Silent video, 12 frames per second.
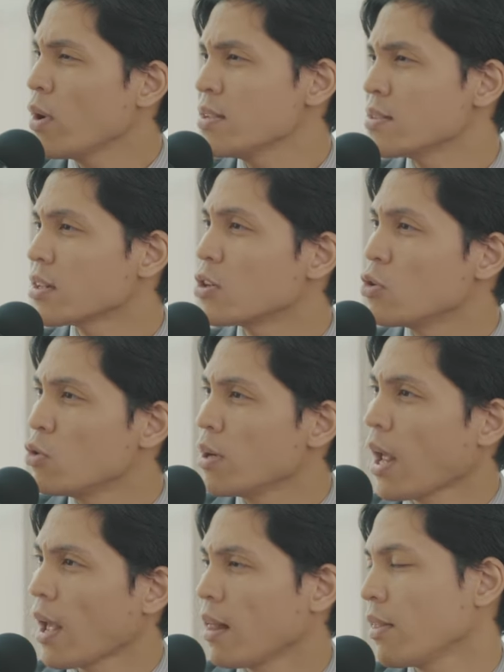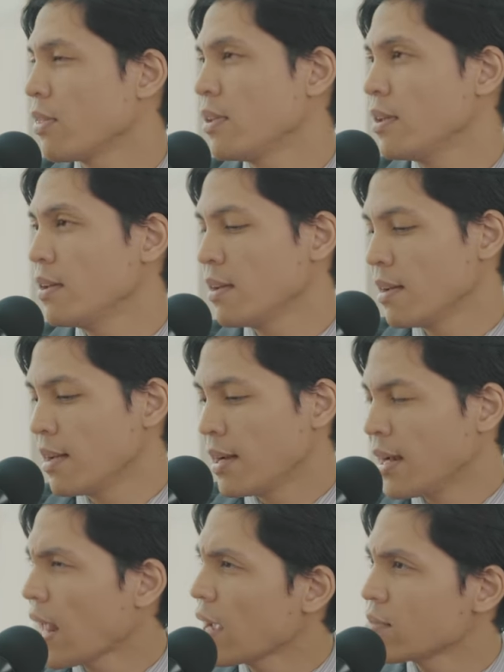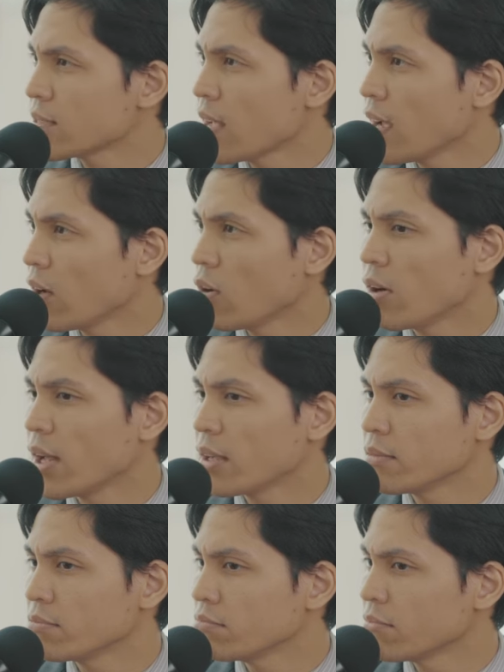What is the good, healthy lifestyle or like